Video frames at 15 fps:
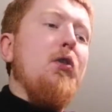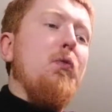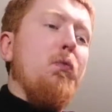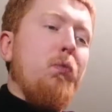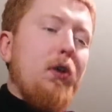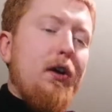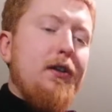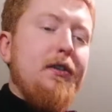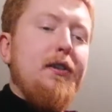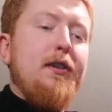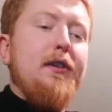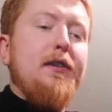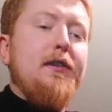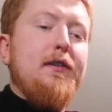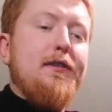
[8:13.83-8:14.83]

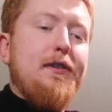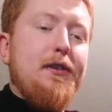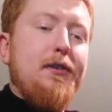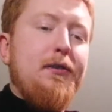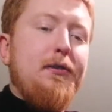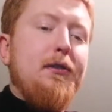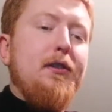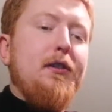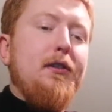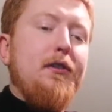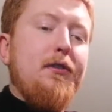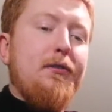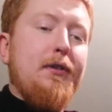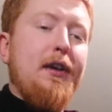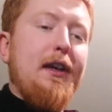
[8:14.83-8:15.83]
1, 2,
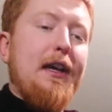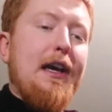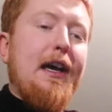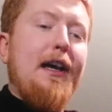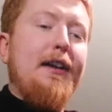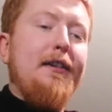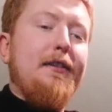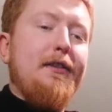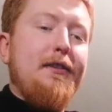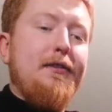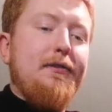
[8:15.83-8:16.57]
3 and.